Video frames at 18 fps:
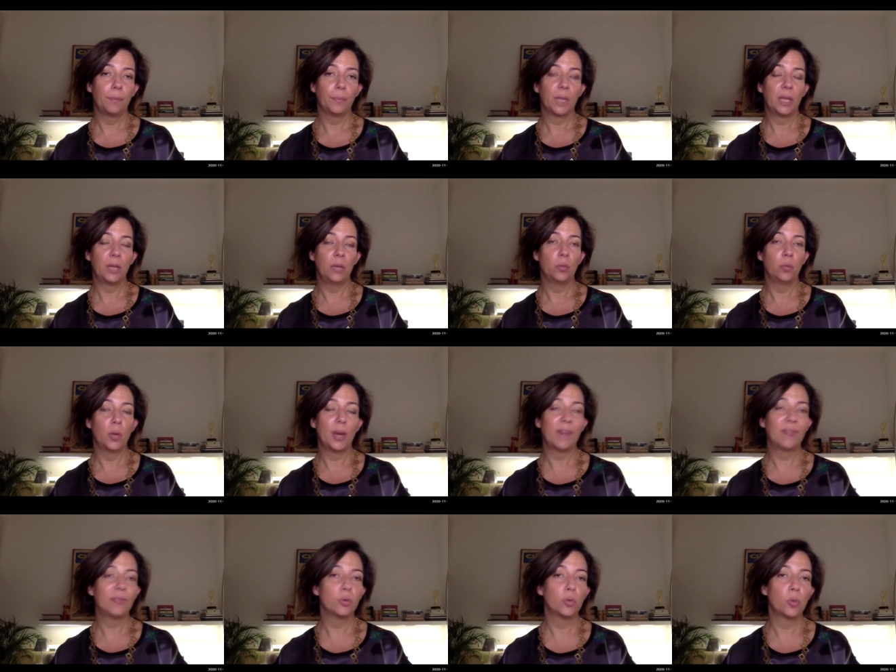in
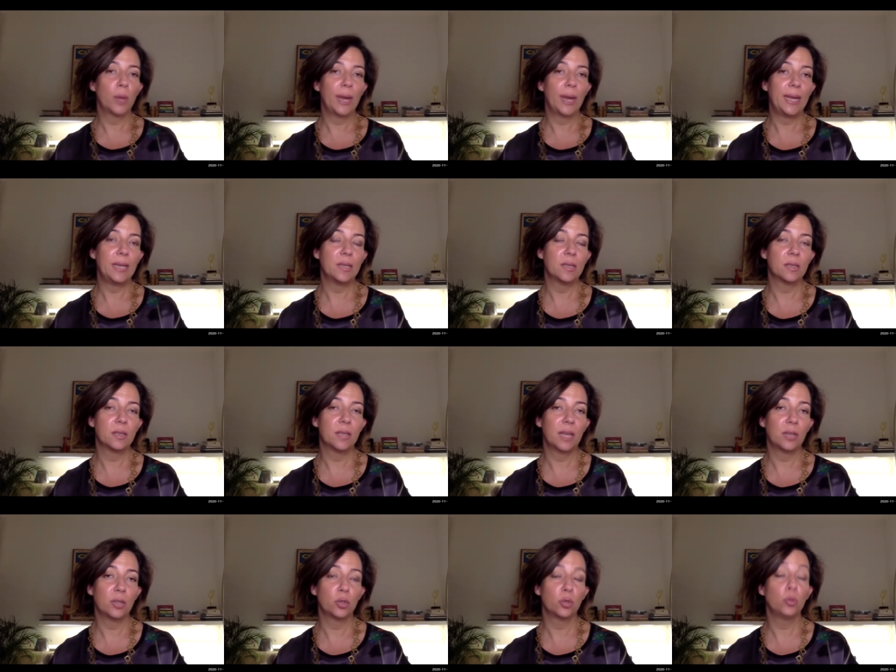whatever ways
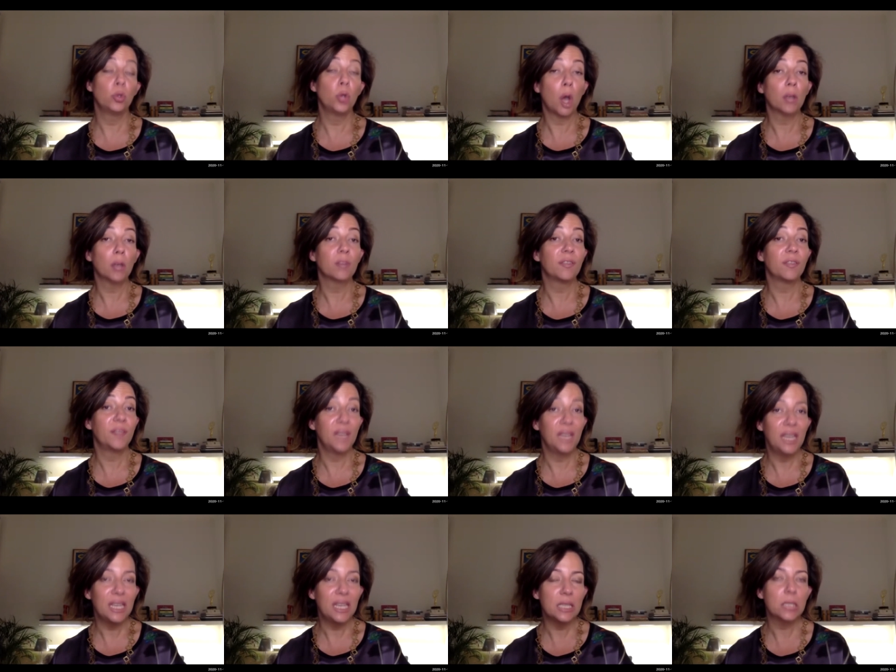that do not
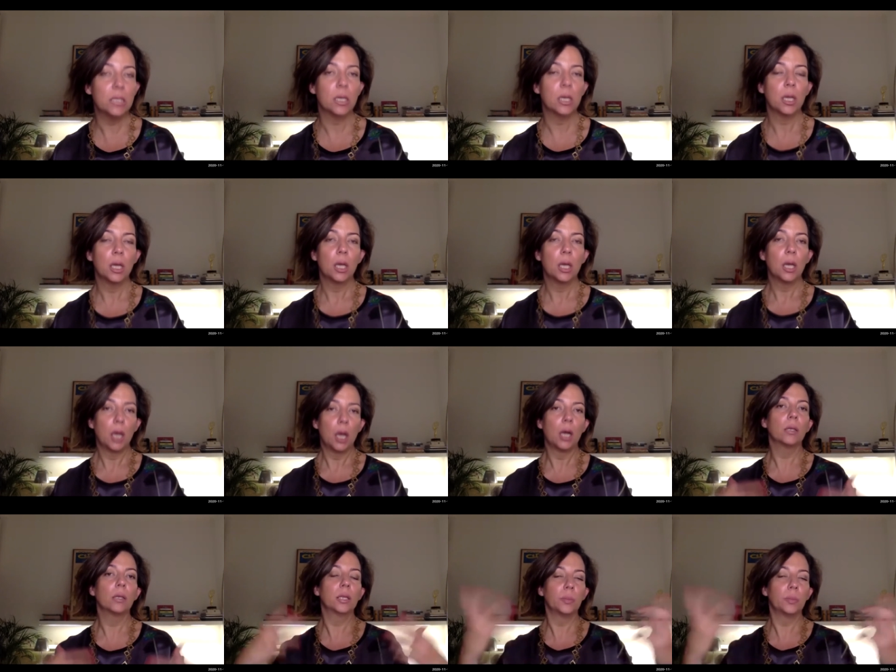feed
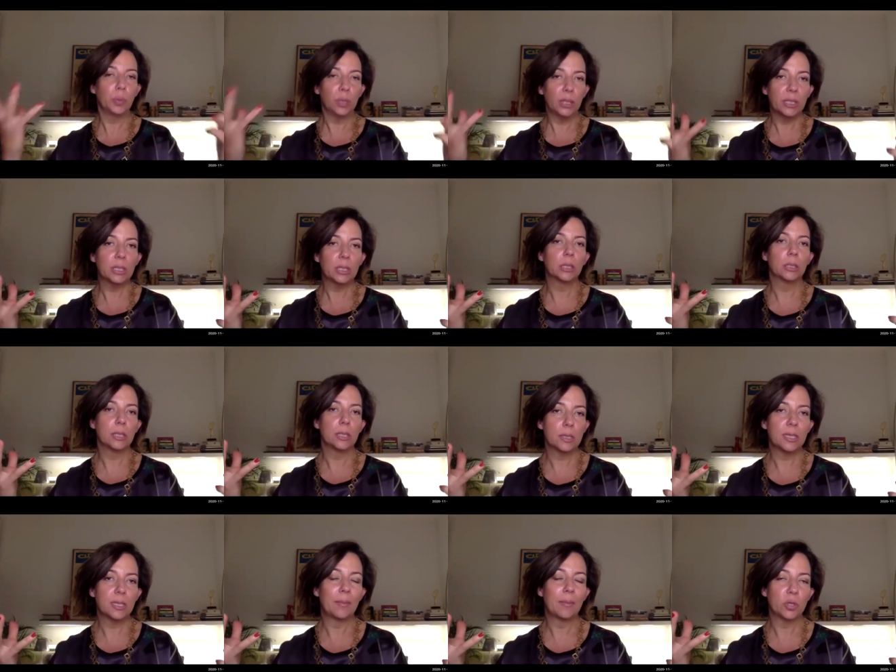the political
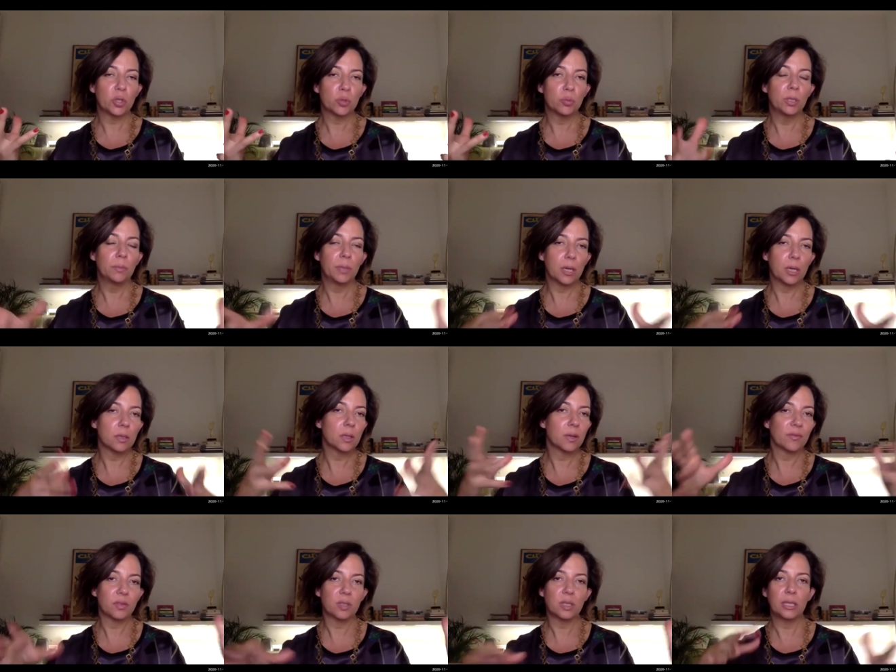establishment, because
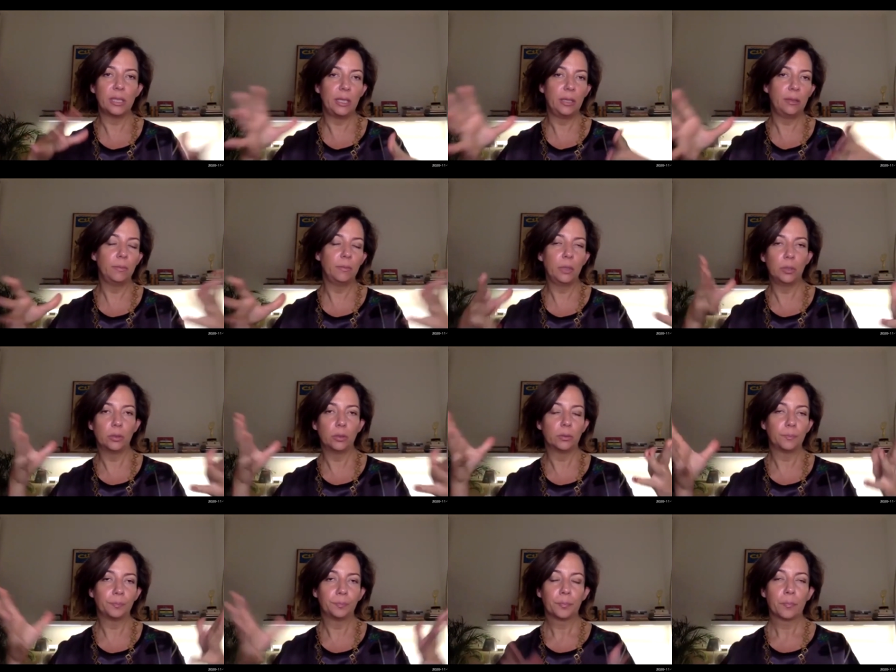obviously,
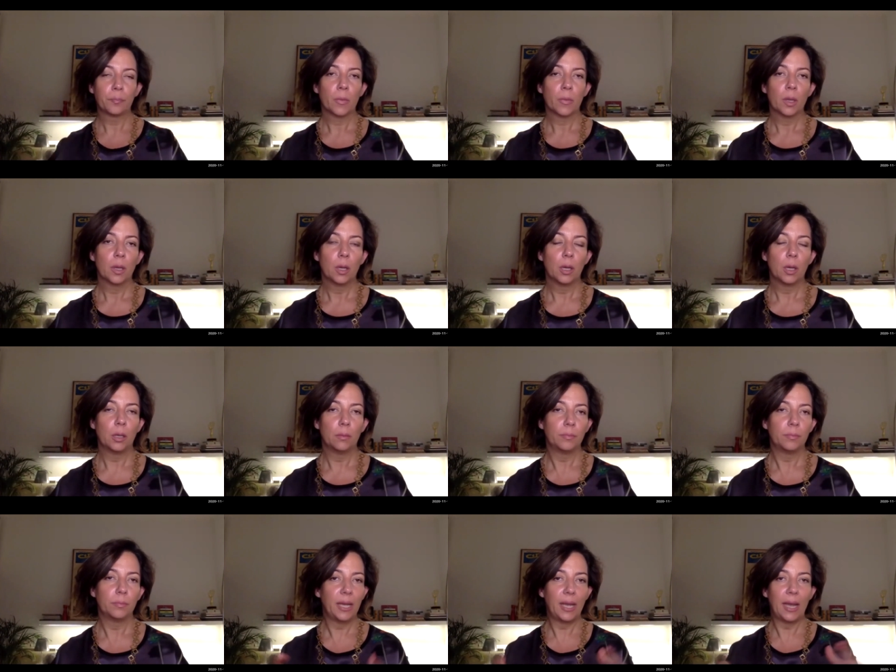
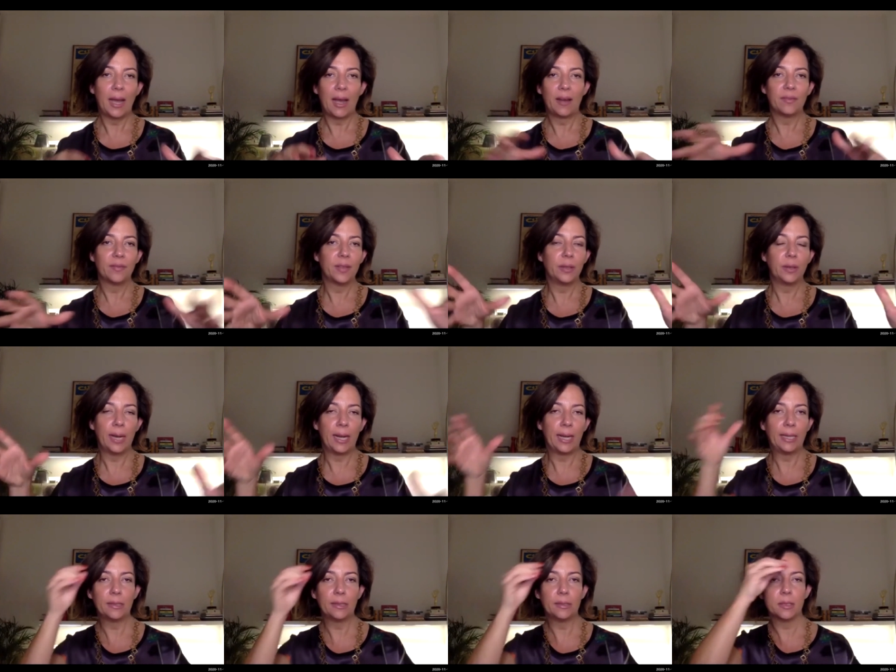they have their
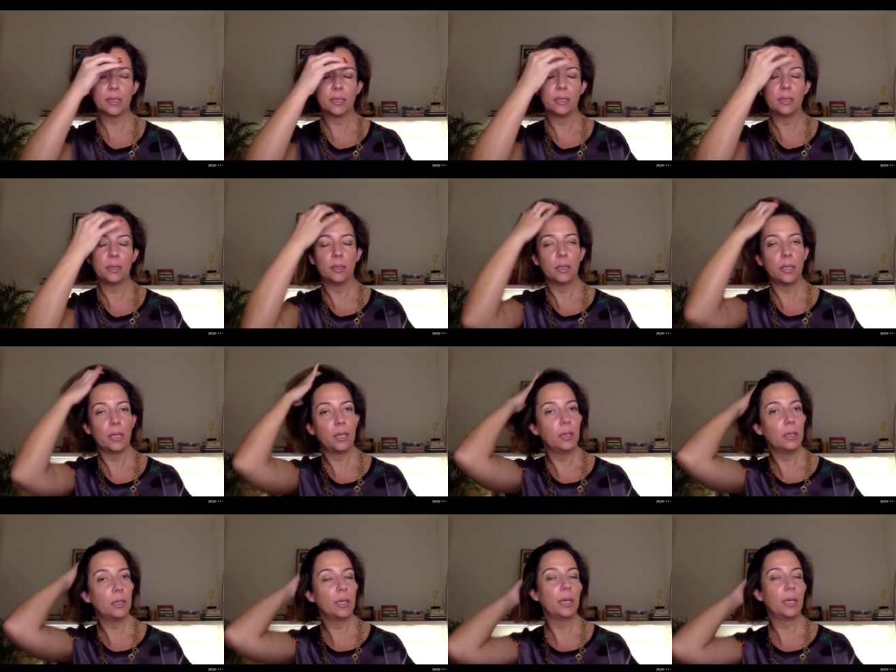hands
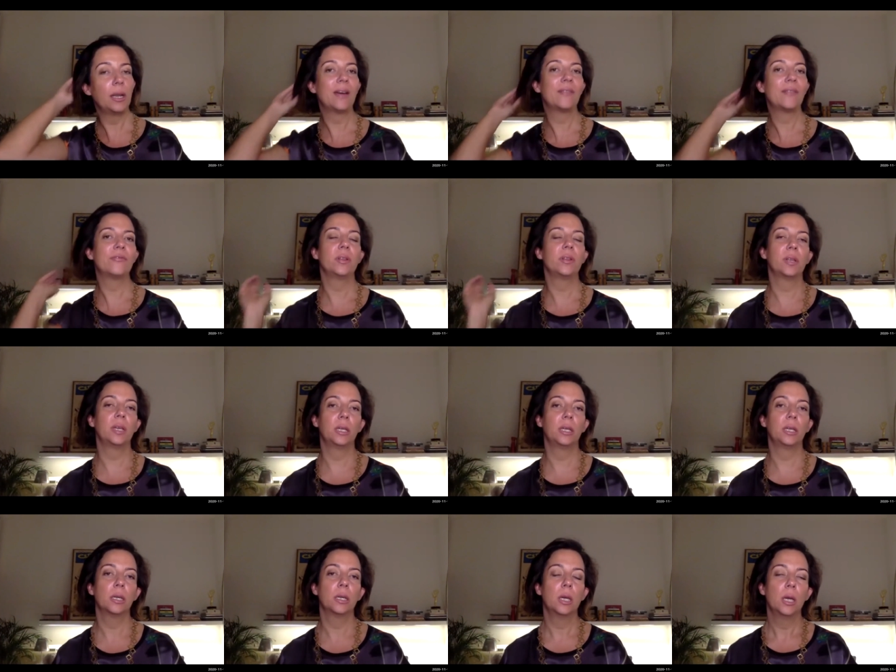in
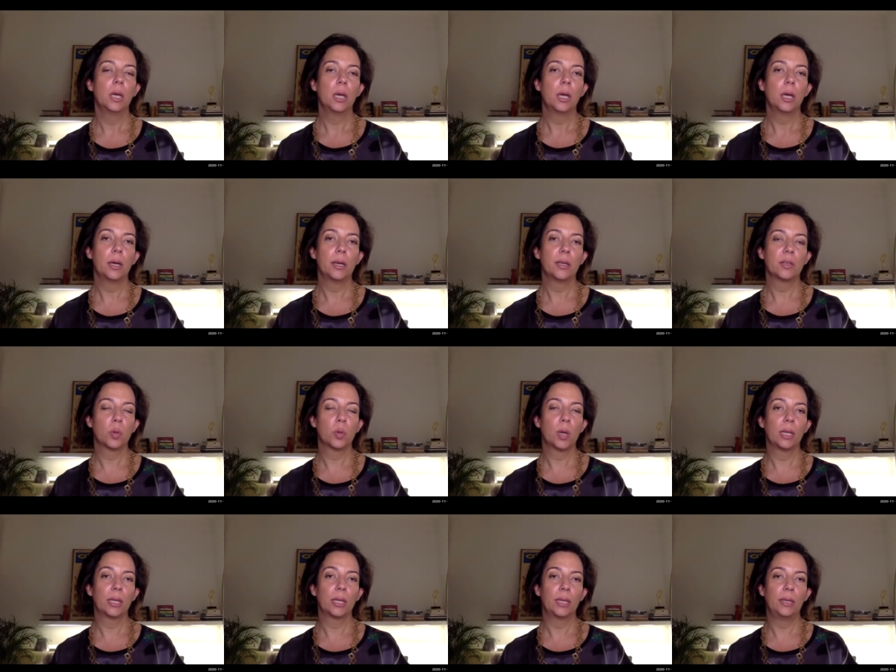everything as
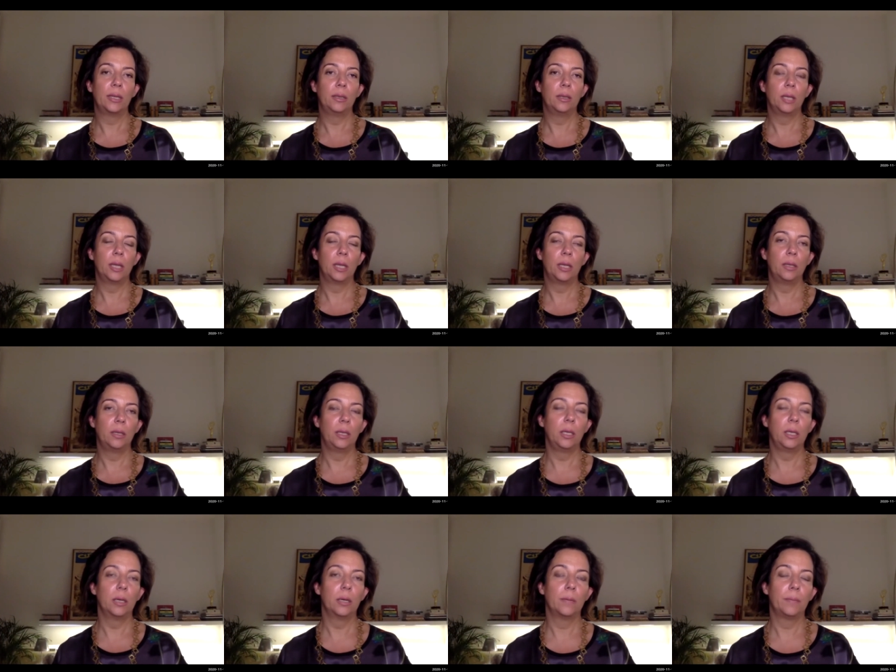well in
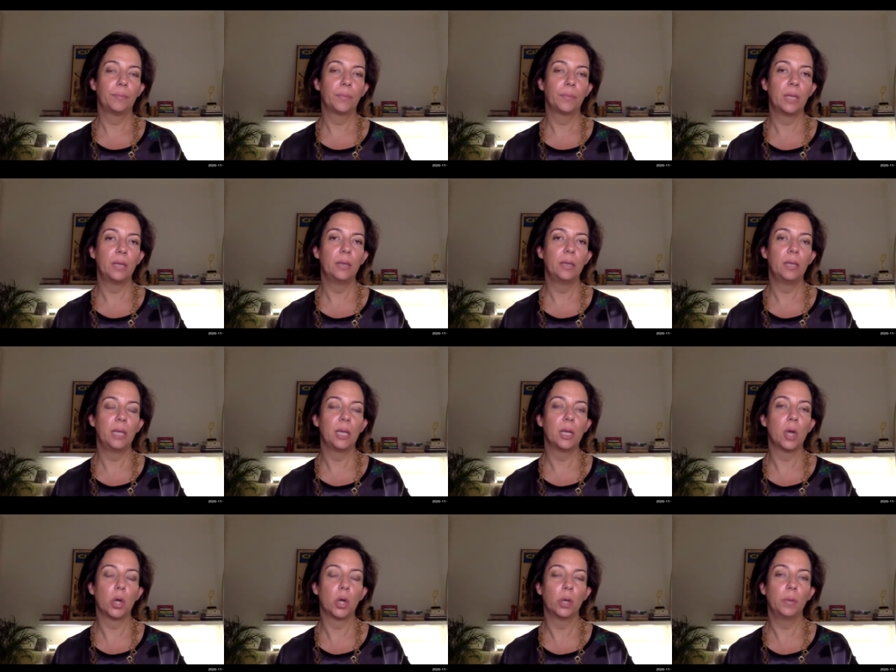the
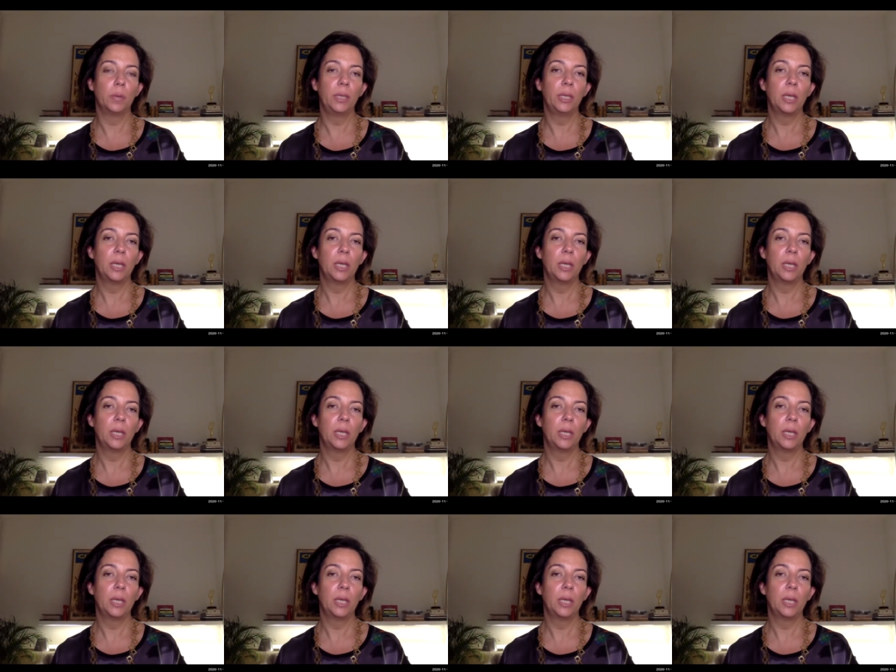economy.